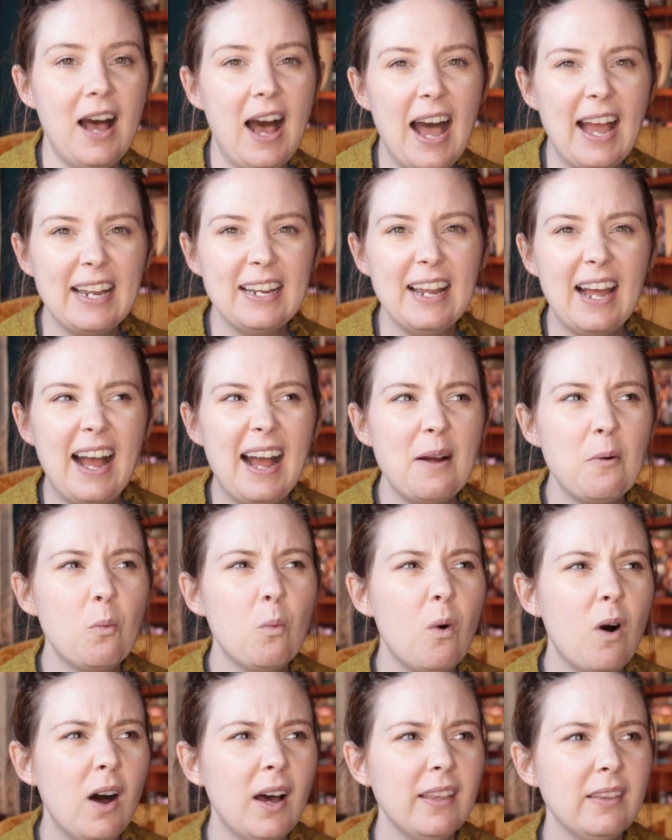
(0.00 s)
I
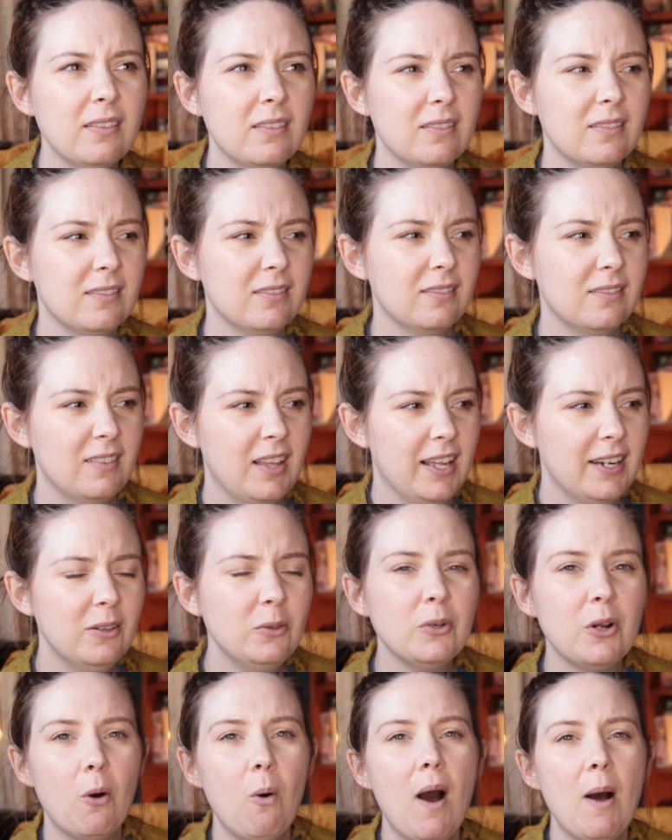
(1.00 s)

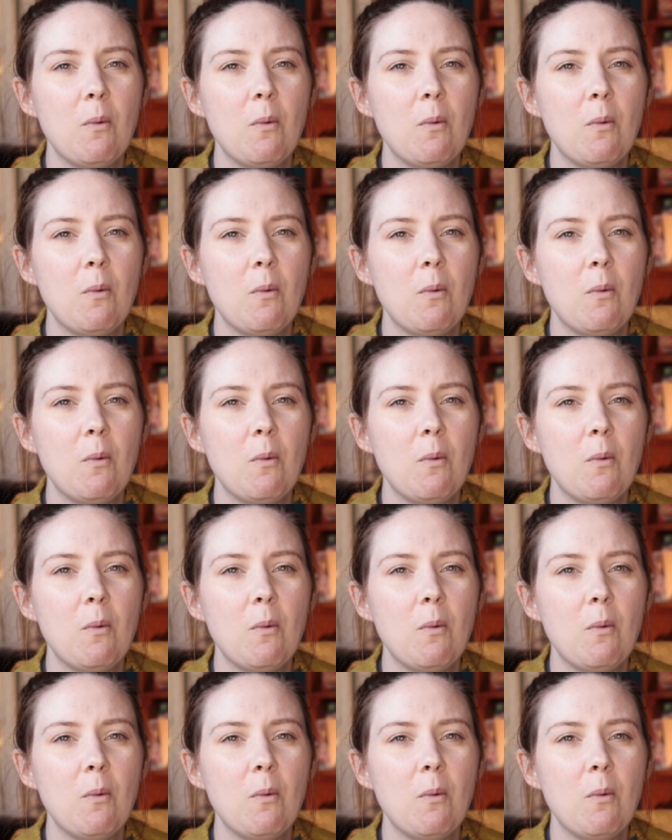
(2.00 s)
don't know,